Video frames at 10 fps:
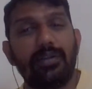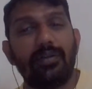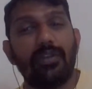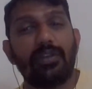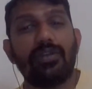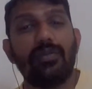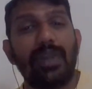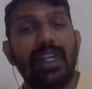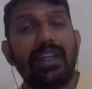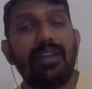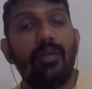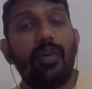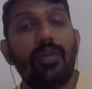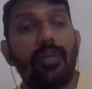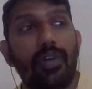was to bring in
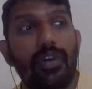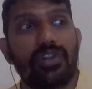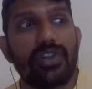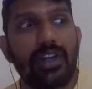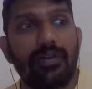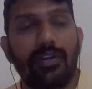more project